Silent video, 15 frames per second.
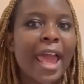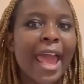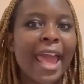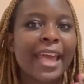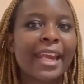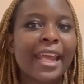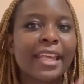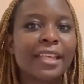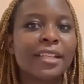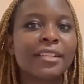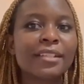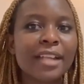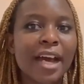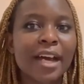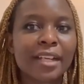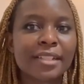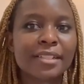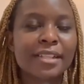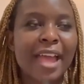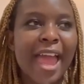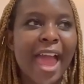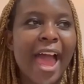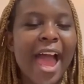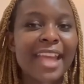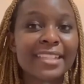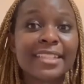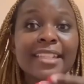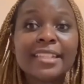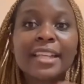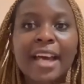and I did not
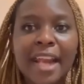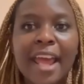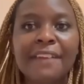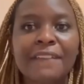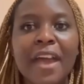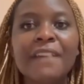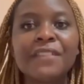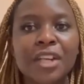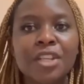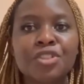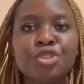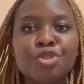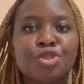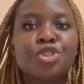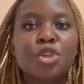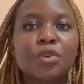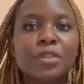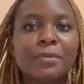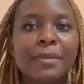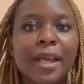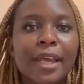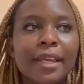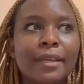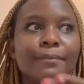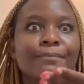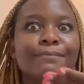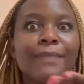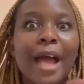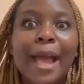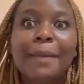have evidence to show them, like,
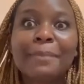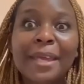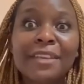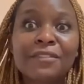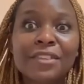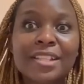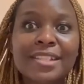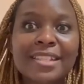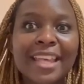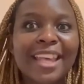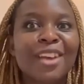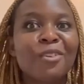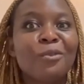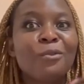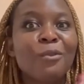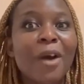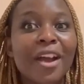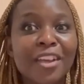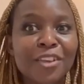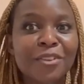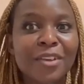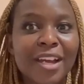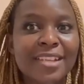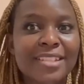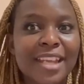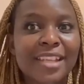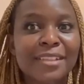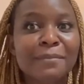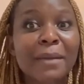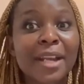I paid for this thing, why are you guys
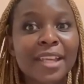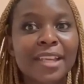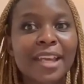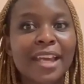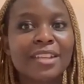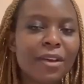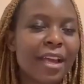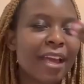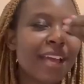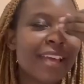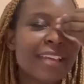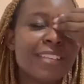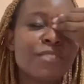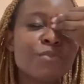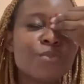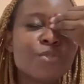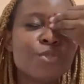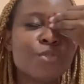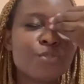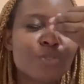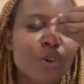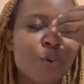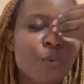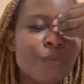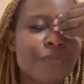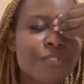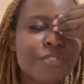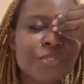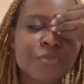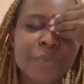taking the money again? It was so
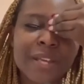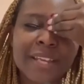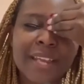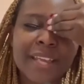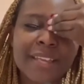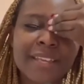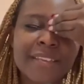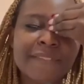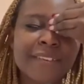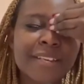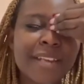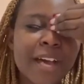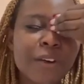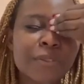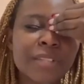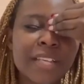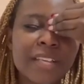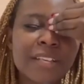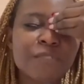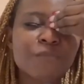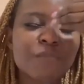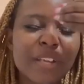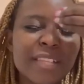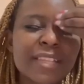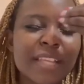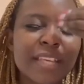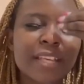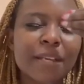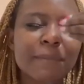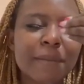frustrating. Even now,
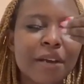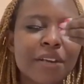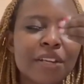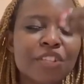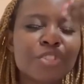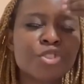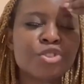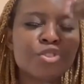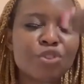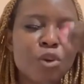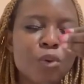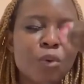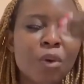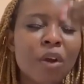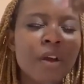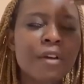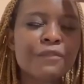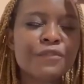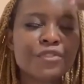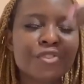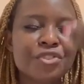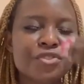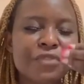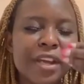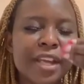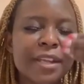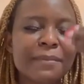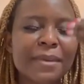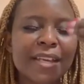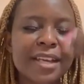thinking about it, it's so
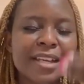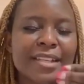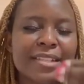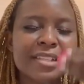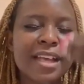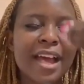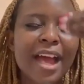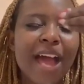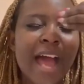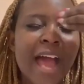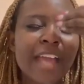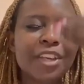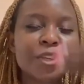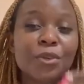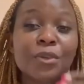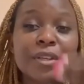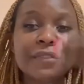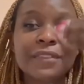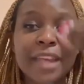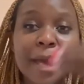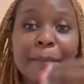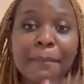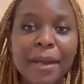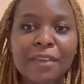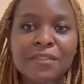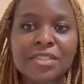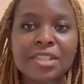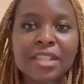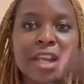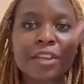frustrating, because I could have kept my
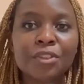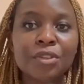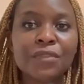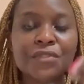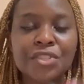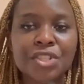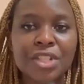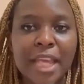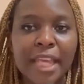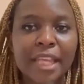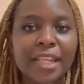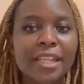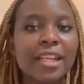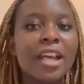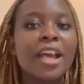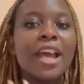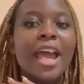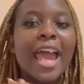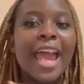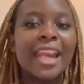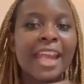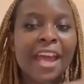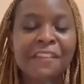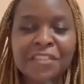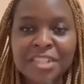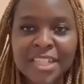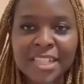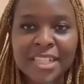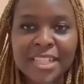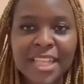receipt. I could have just taken it. And ever
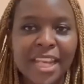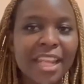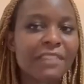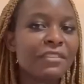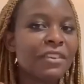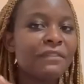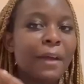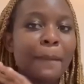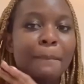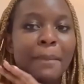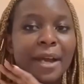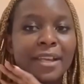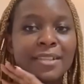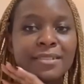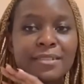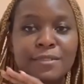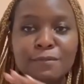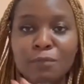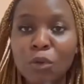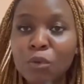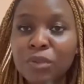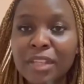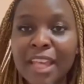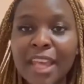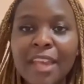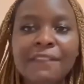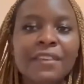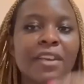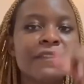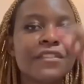since then, even if I buy a small thing,
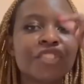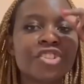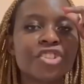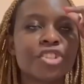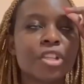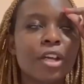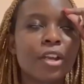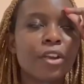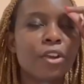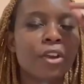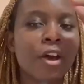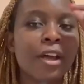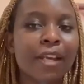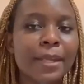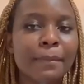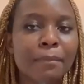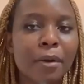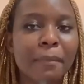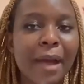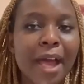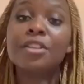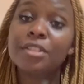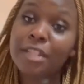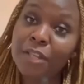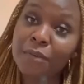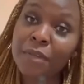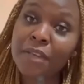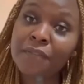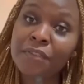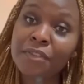even if it's just a lollipop, can you
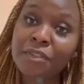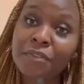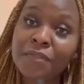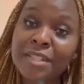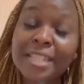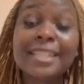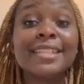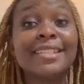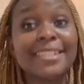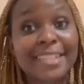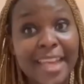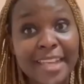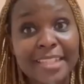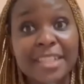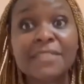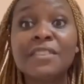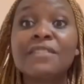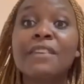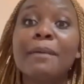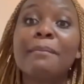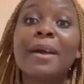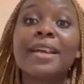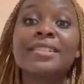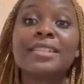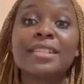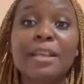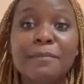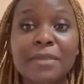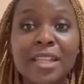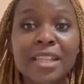give you the receipt? Yes. Even if I buy
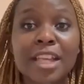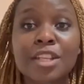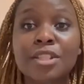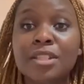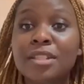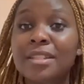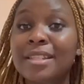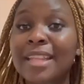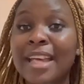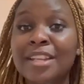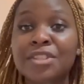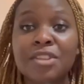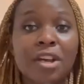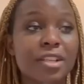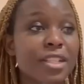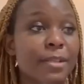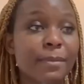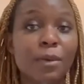something that is costing me